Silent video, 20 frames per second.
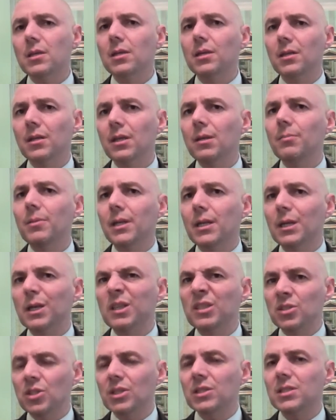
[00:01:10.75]
and
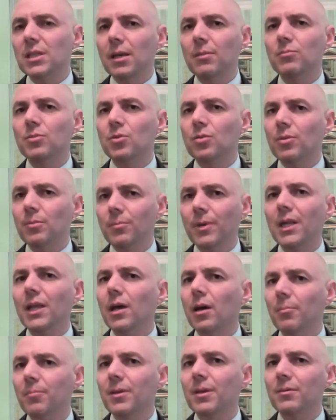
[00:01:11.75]
inhibiting just mTOR may
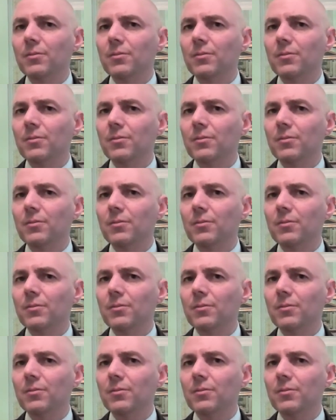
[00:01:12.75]
not be